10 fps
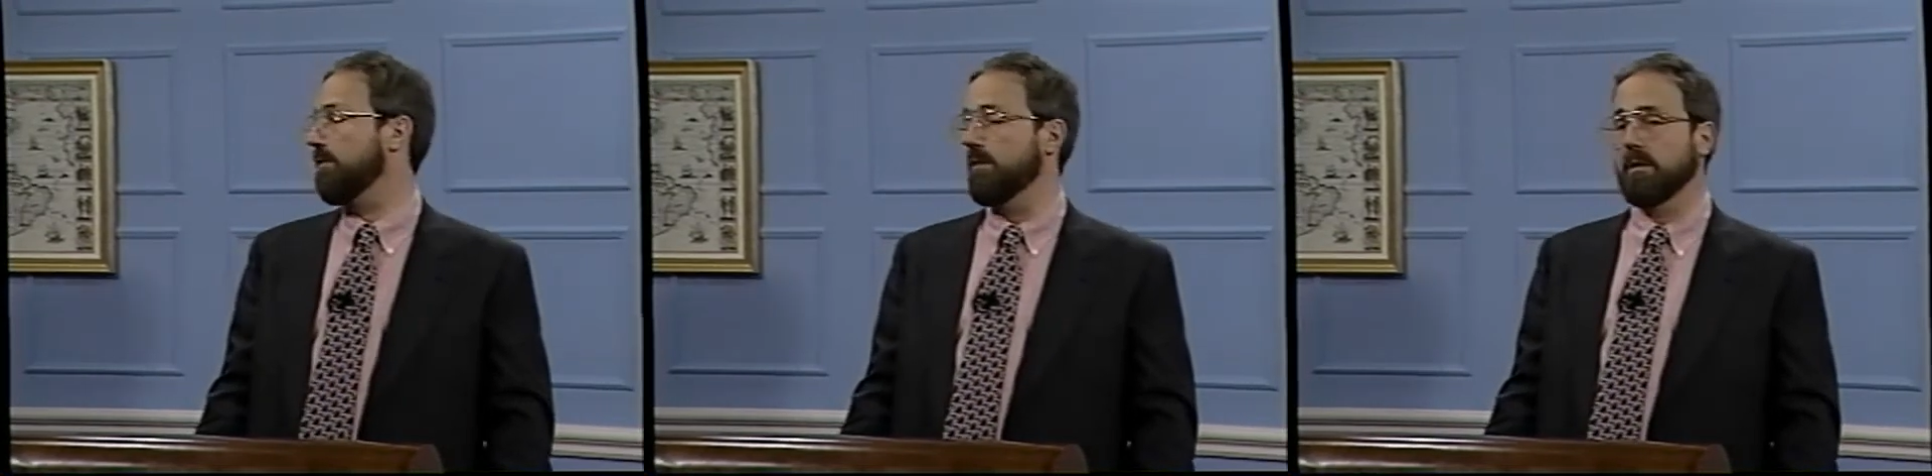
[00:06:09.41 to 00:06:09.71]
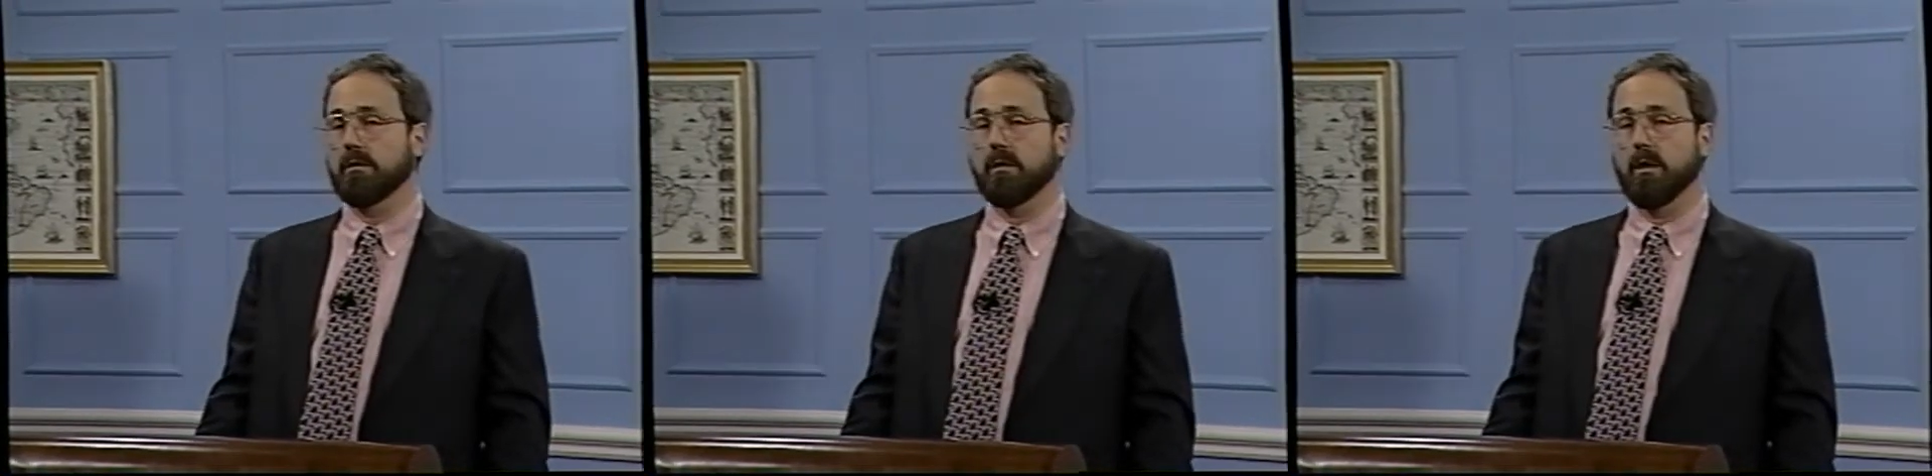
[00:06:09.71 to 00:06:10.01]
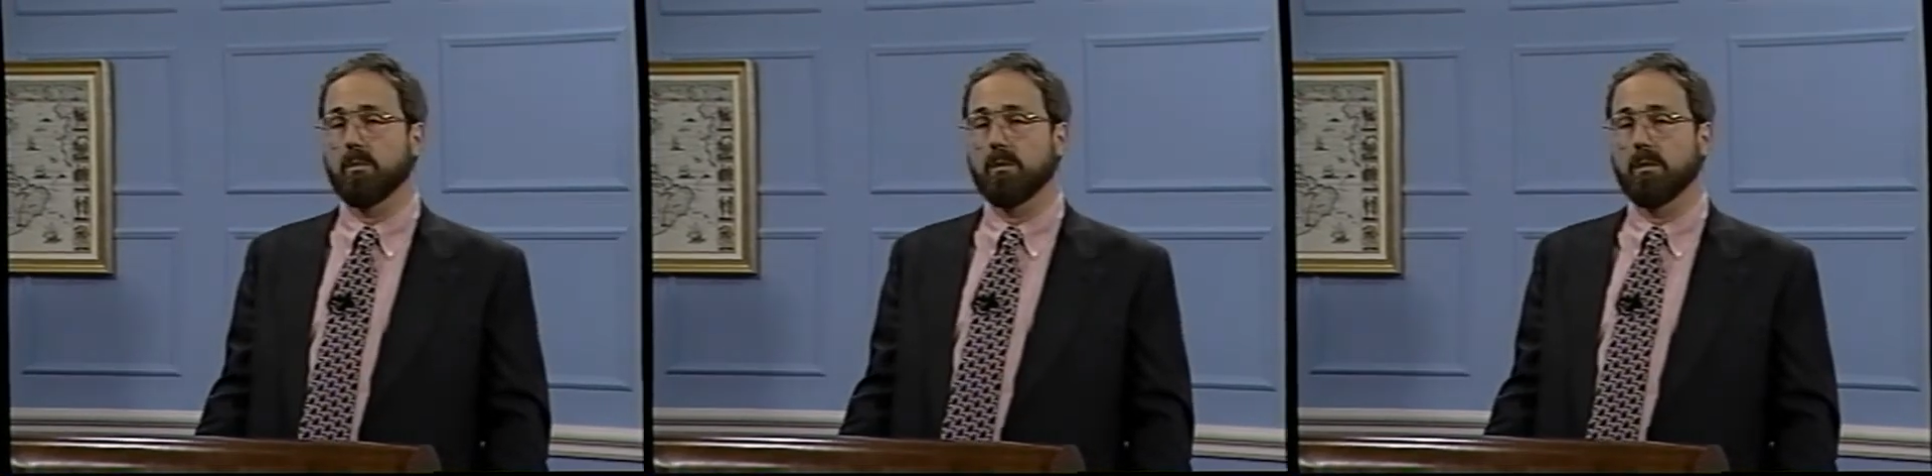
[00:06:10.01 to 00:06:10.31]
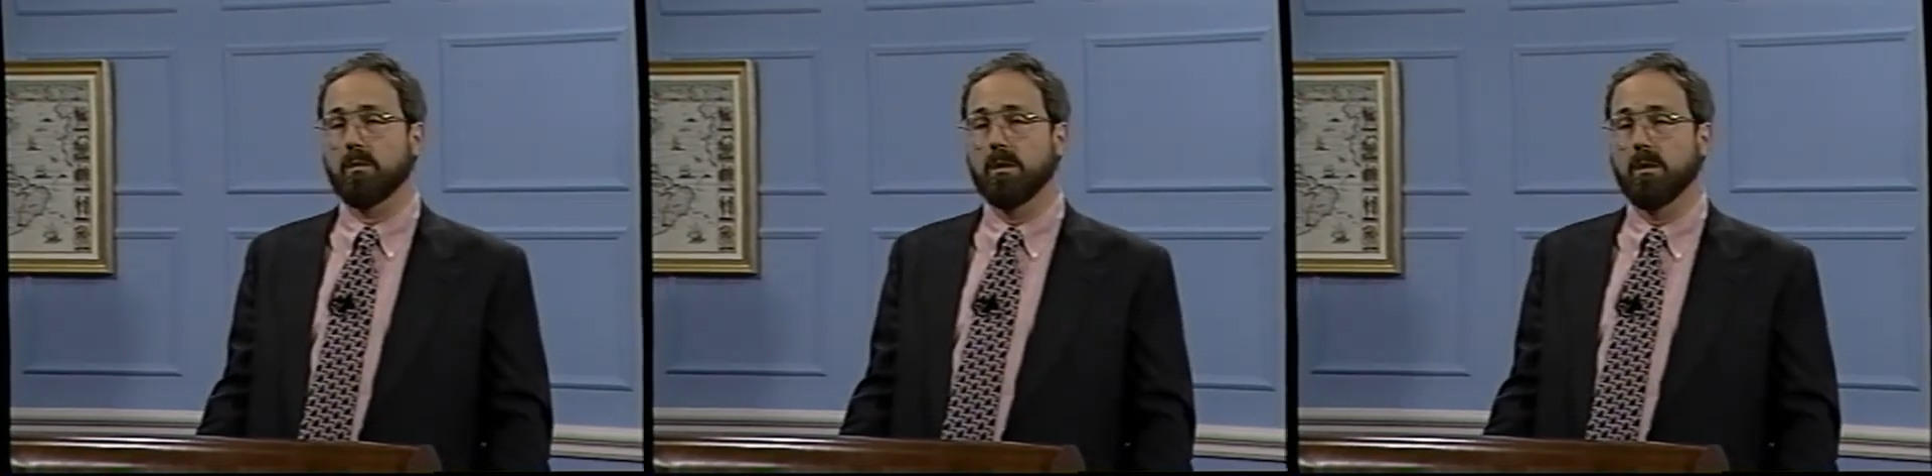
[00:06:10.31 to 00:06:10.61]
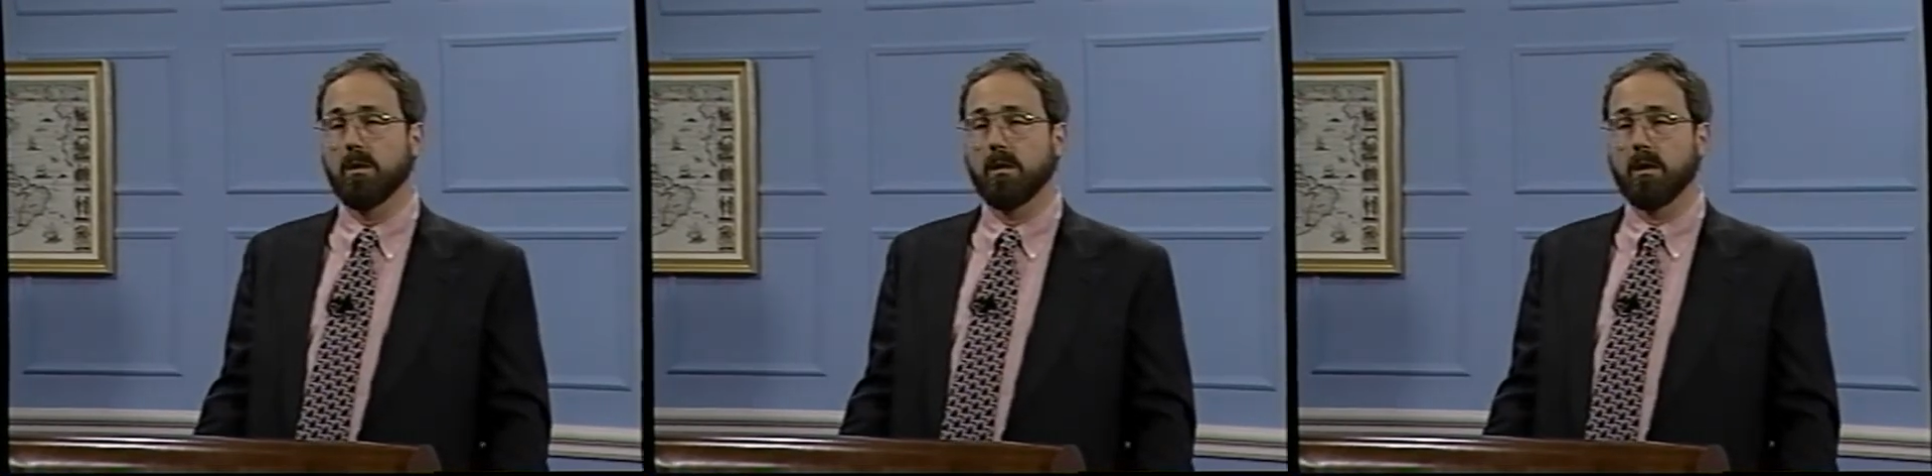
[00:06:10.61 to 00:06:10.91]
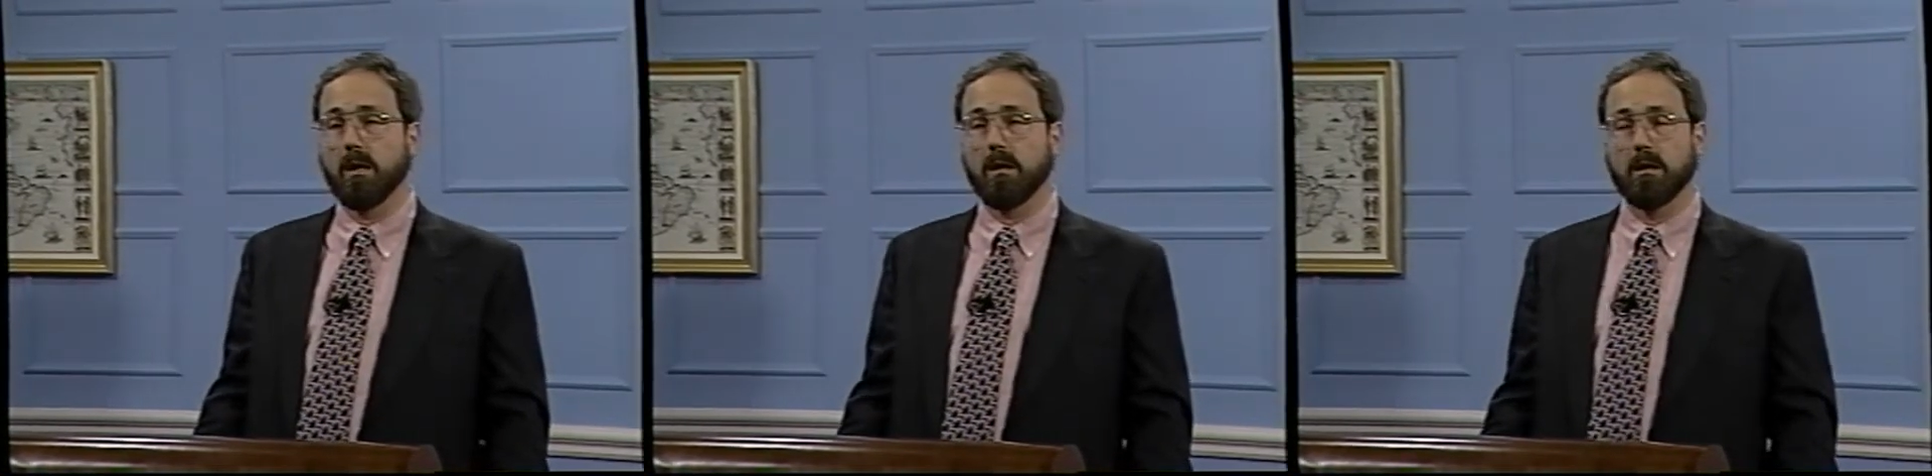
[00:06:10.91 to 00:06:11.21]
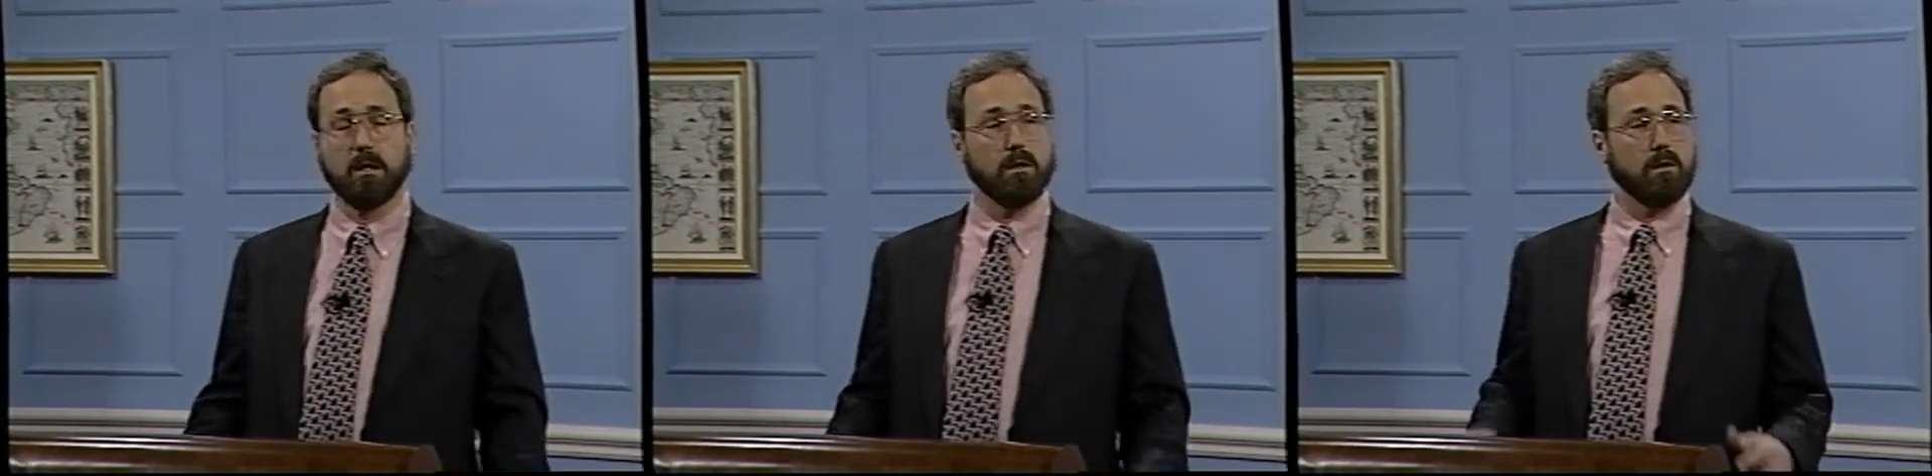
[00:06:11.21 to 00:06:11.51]
for example. And
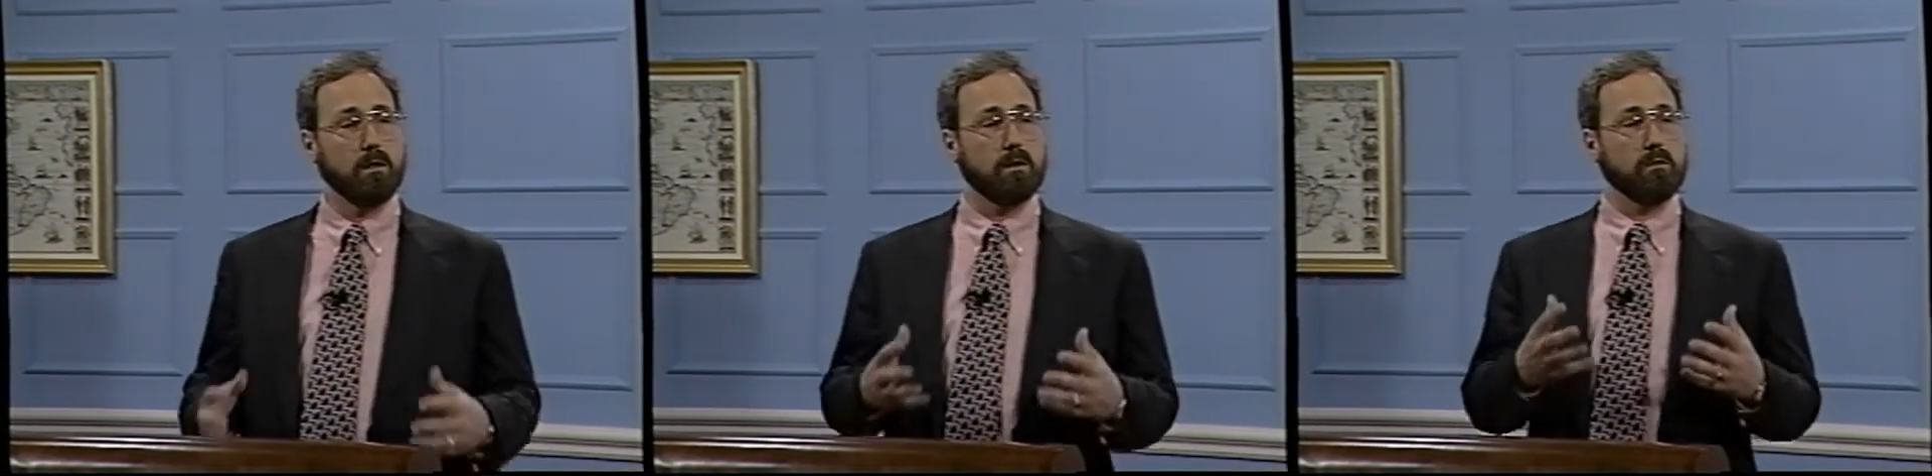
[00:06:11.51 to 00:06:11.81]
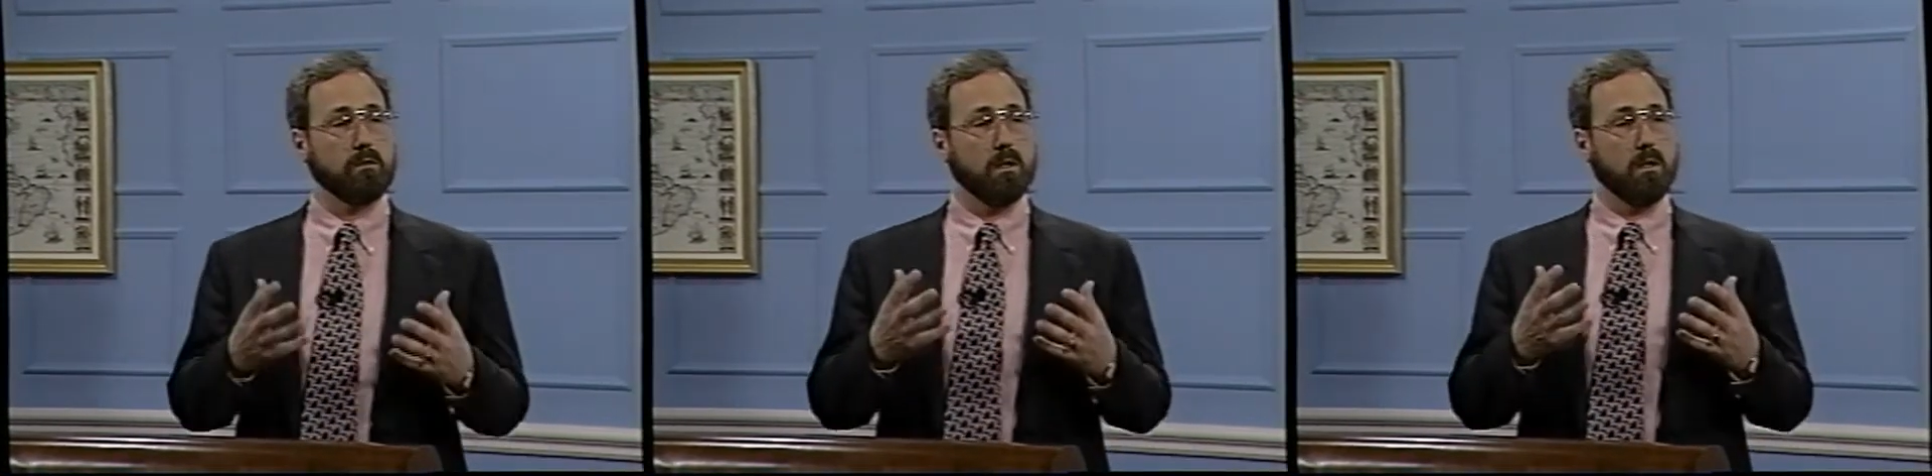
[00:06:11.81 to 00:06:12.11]
this